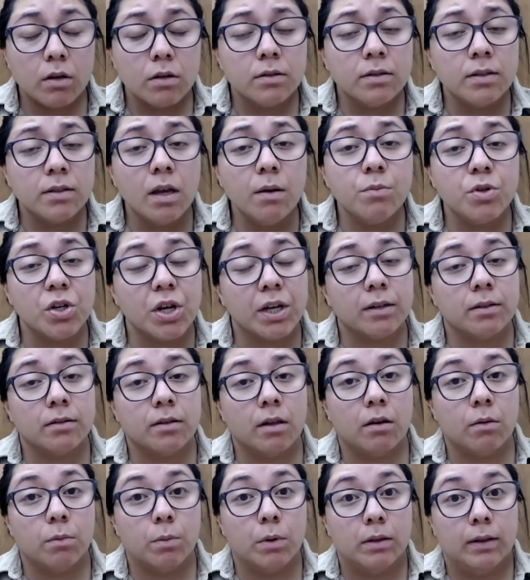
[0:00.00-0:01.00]
subjects
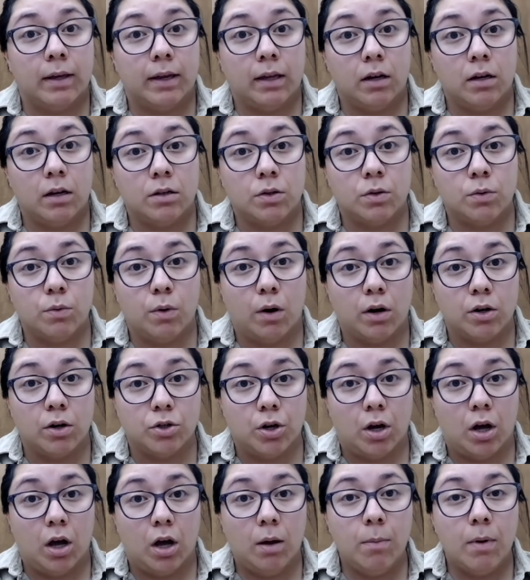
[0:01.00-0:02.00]
that are related to our
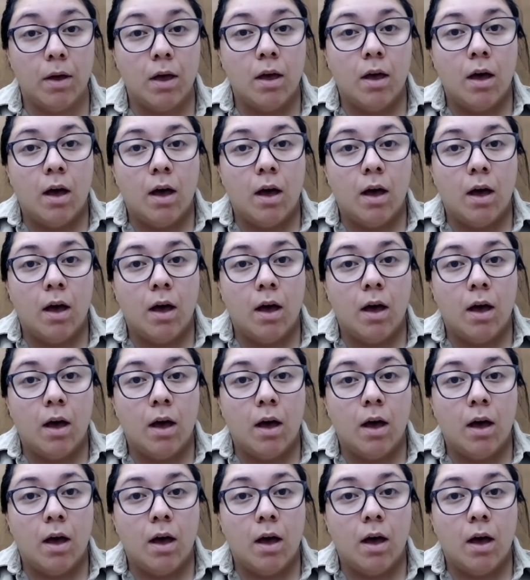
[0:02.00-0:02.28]
job.